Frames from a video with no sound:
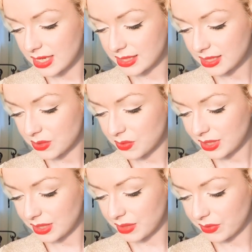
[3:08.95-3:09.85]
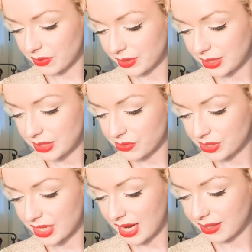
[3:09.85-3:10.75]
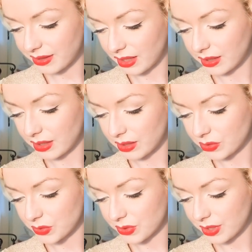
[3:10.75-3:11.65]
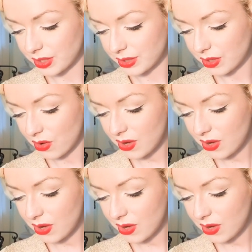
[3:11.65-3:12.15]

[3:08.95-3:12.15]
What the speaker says: Is this one even on this, or did I think that this was on it?